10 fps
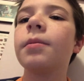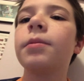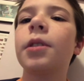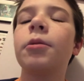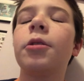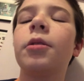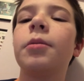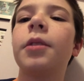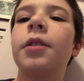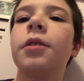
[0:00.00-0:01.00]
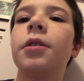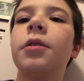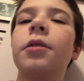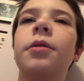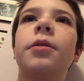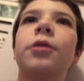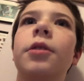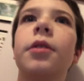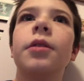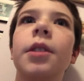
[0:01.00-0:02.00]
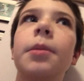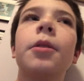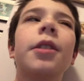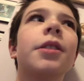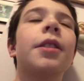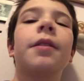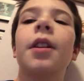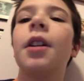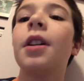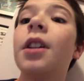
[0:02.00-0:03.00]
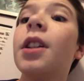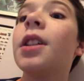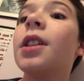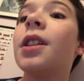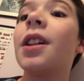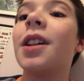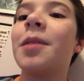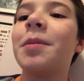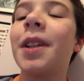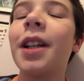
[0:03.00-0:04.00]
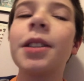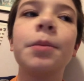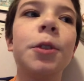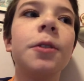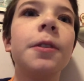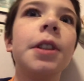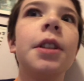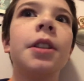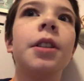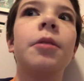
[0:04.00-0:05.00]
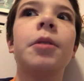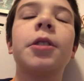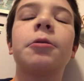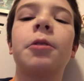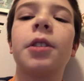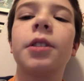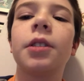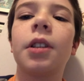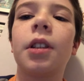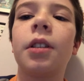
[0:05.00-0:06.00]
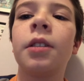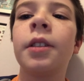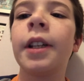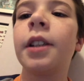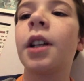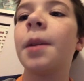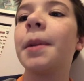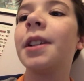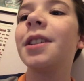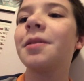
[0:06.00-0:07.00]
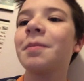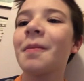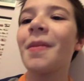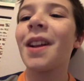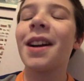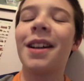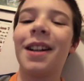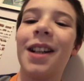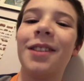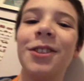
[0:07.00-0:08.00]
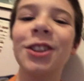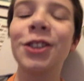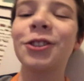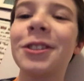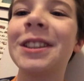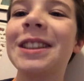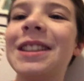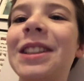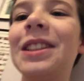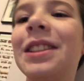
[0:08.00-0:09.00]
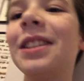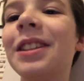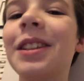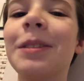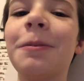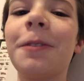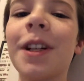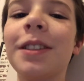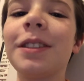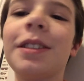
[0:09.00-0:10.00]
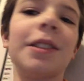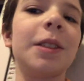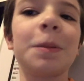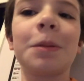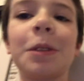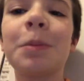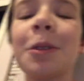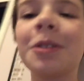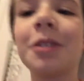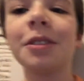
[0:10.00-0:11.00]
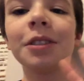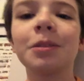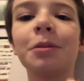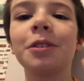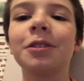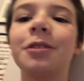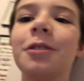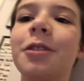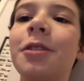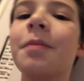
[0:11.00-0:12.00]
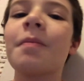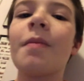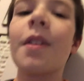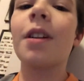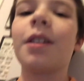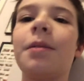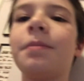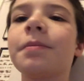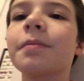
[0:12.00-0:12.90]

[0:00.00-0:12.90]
probably doing the pretty soon. deep and all that stuff. Um, next movie, which was uh, Daytime Ended. Uh, I really enjoyed seeing them finally. Sp spoiler, spoiler alert. Um,